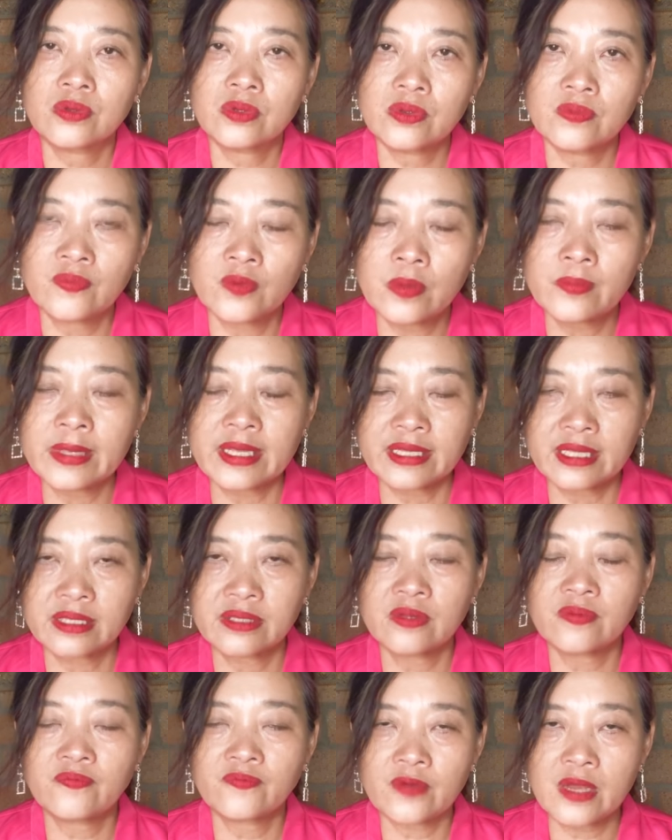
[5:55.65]
form another
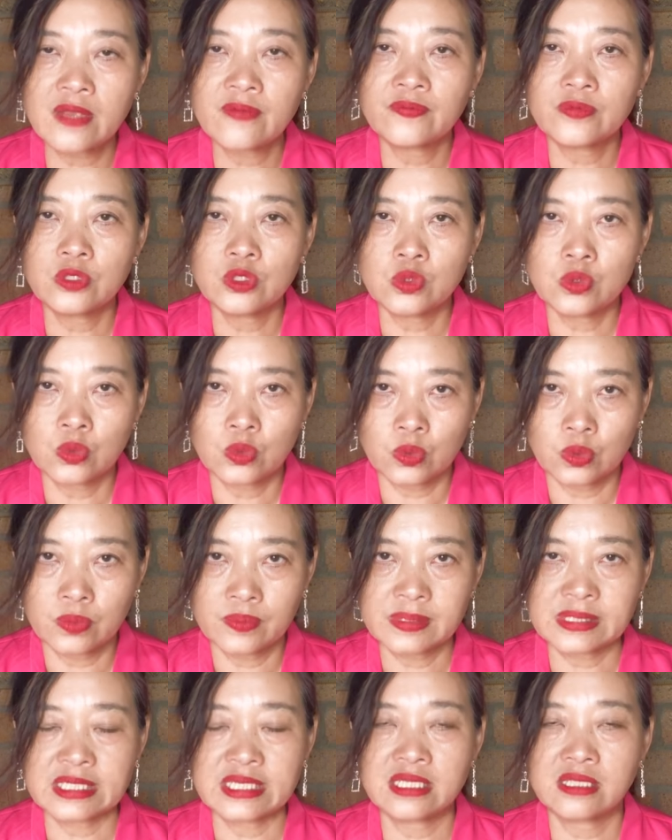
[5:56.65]
five new groups
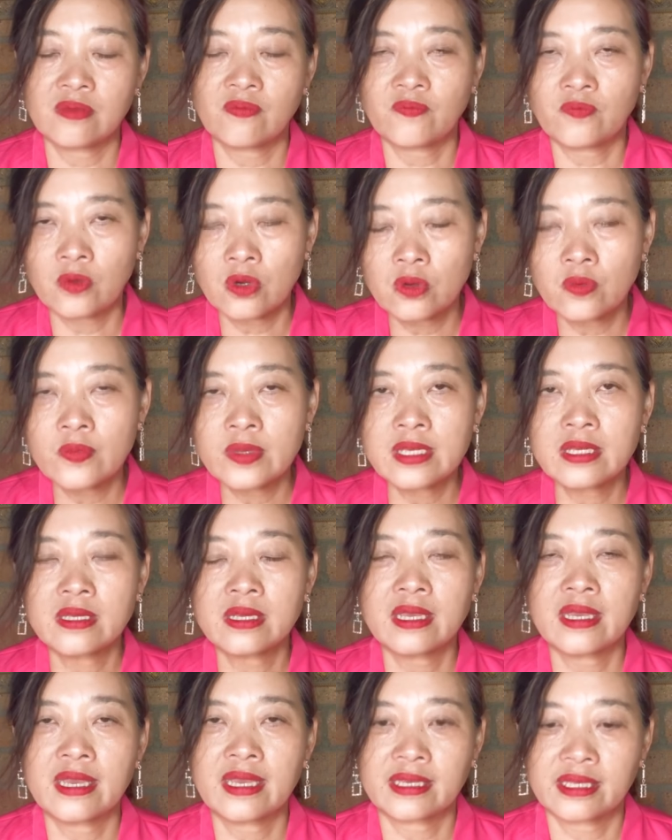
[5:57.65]
in the following
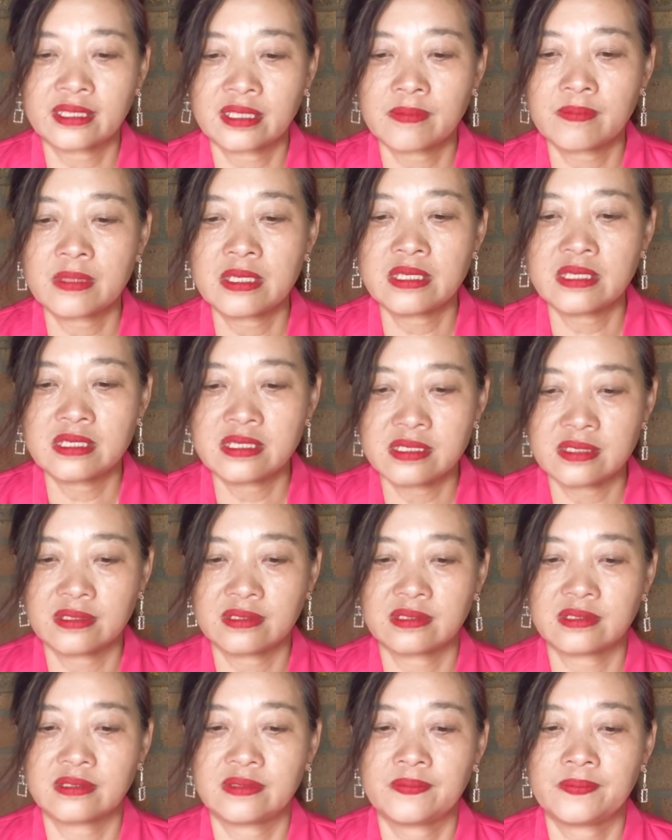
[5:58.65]
academic years.